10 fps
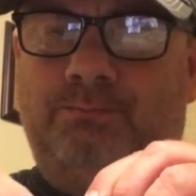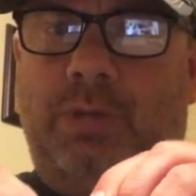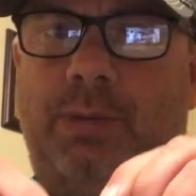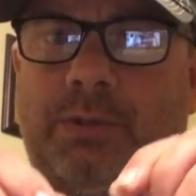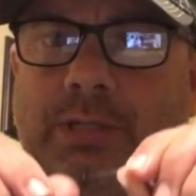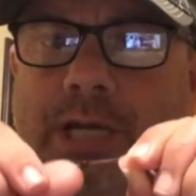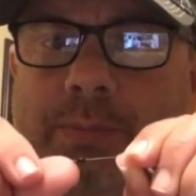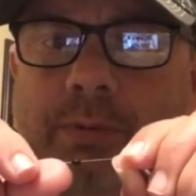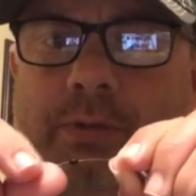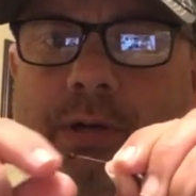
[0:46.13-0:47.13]
bobber
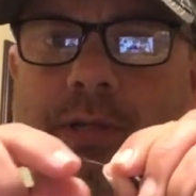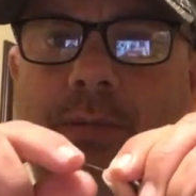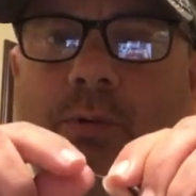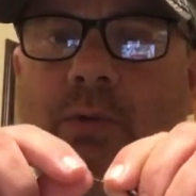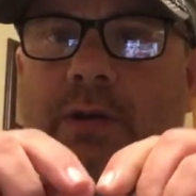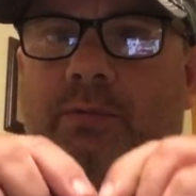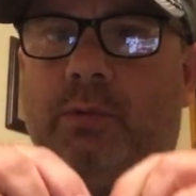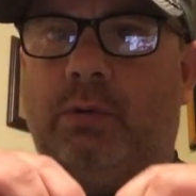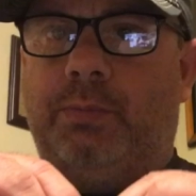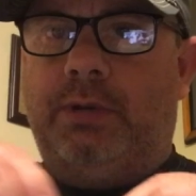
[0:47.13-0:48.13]
stop on there to keep my weight from
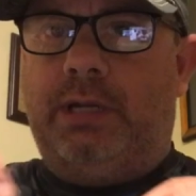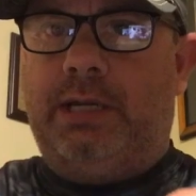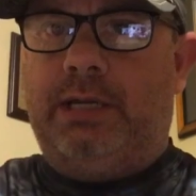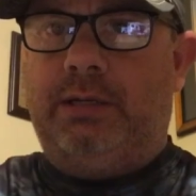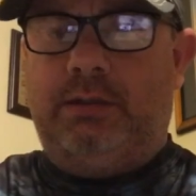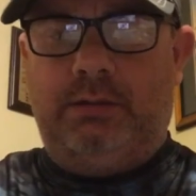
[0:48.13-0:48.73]
going up the line.